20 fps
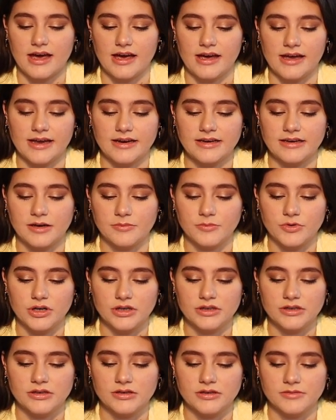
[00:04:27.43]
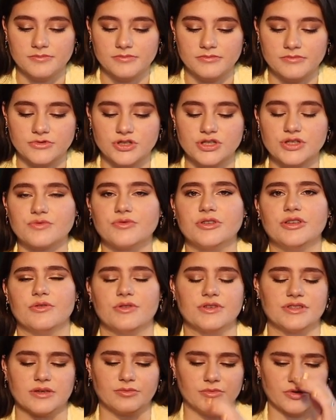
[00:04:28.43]
And I'm gonna just read you
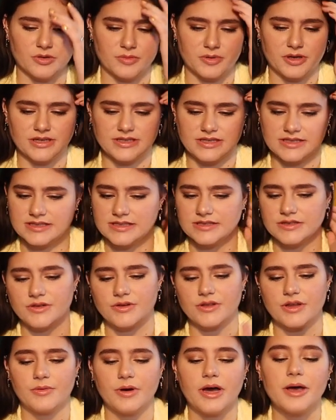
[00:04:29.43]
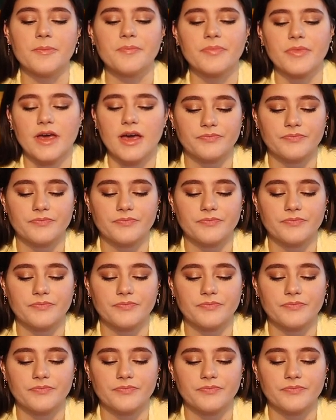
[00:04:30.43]
the summary because it's easier that way.